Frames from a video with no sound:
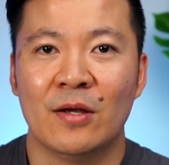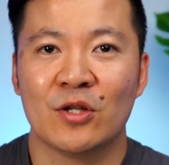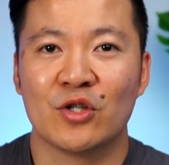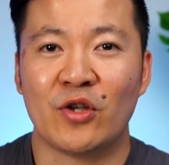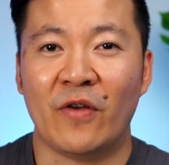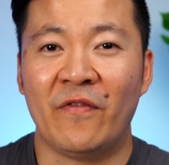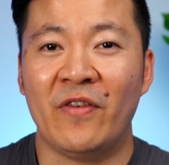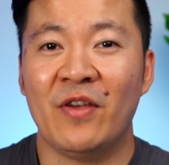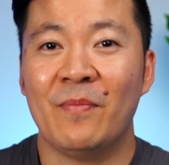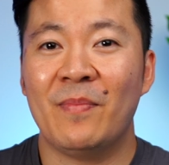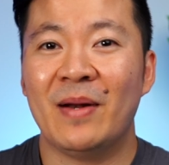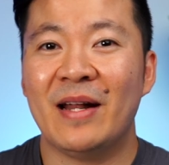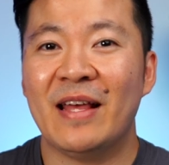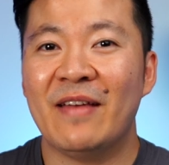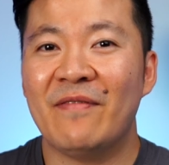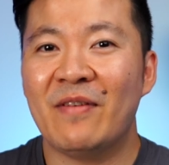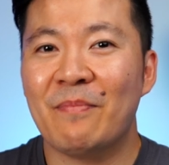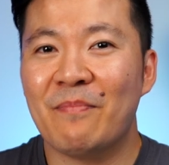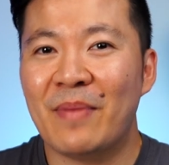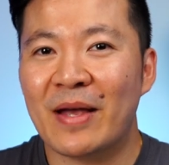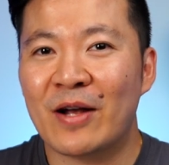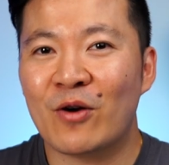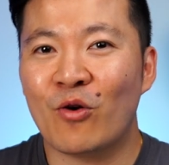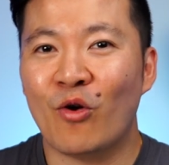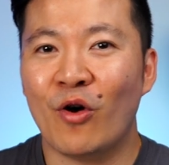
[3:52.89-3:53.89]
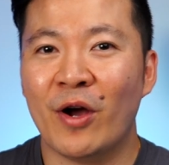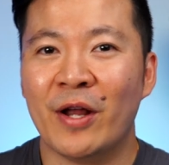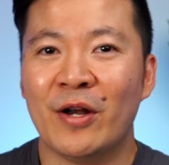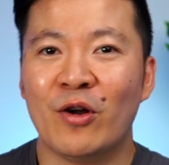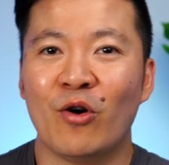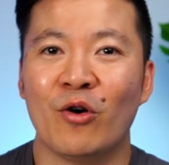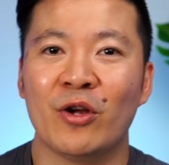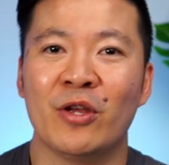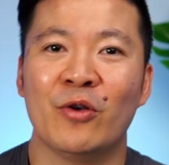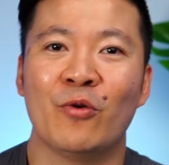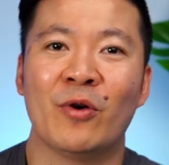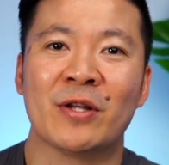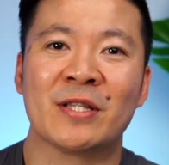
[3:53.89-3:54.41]
So if you believe in Bitcoin
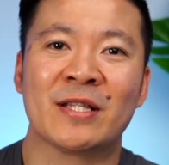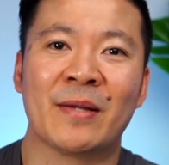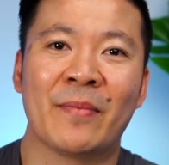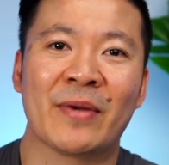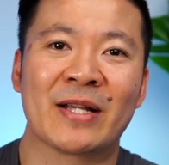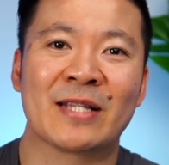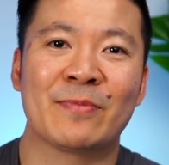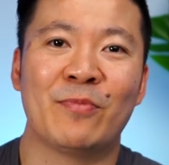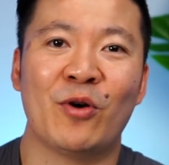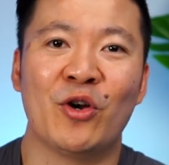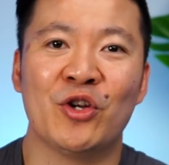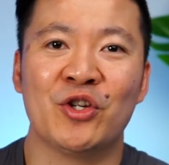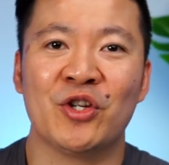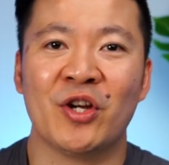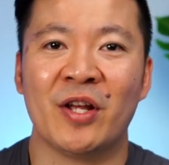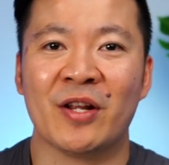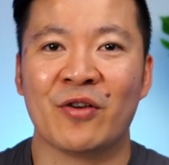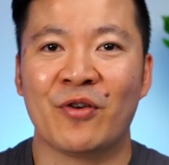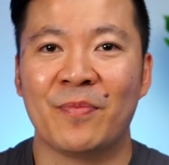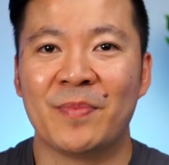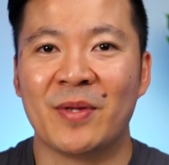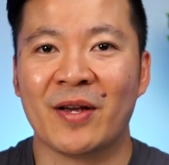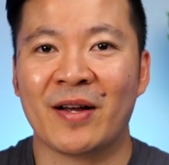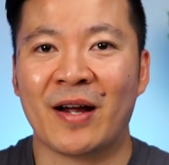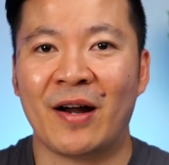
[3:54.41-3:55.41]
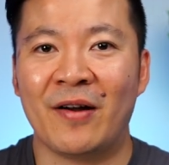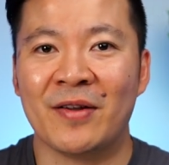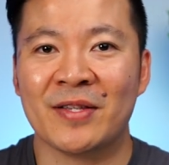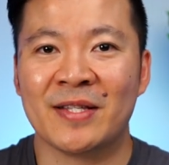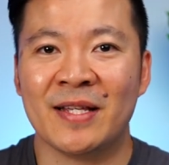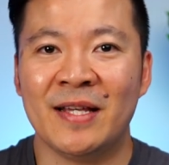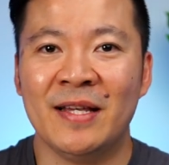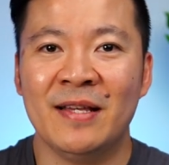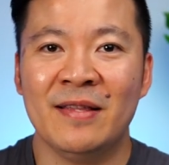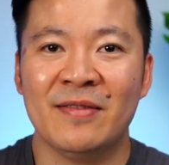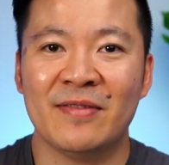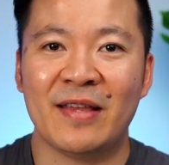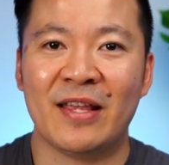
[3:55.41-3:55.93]
or you want some exposure in
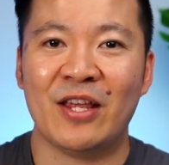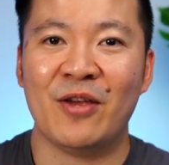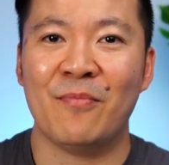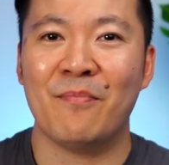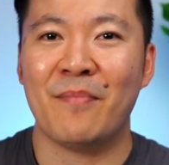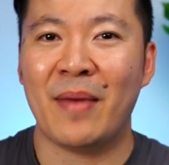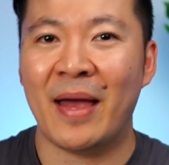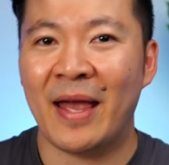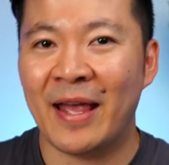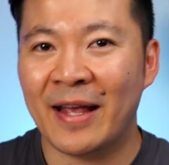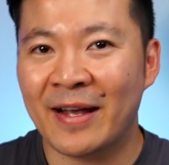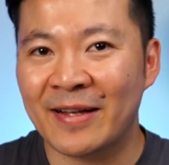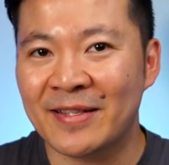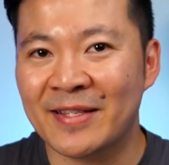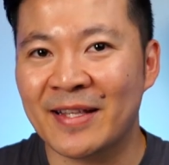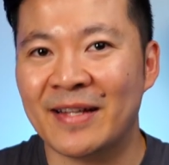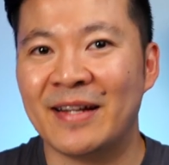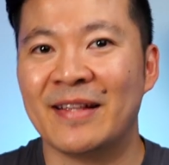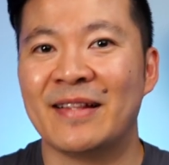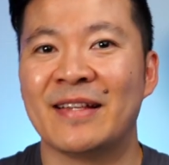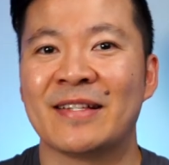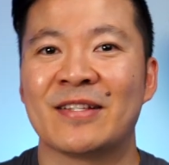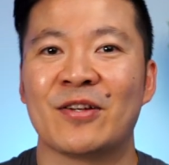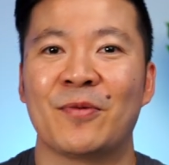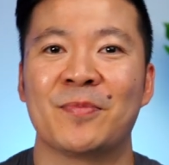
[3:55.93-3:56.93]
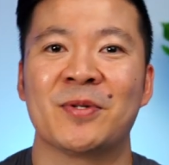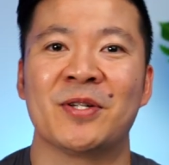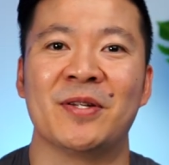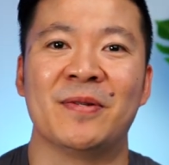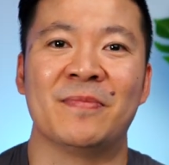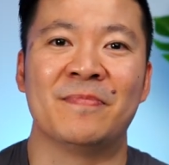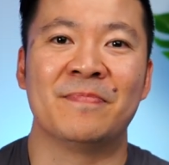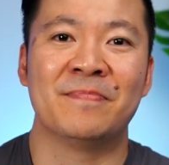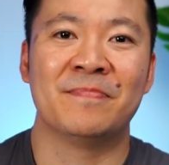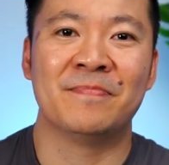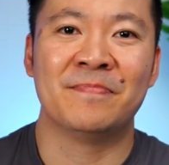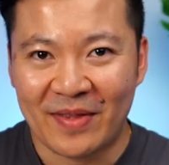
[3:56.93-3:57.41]
cryptocurrency, then you may consider this option.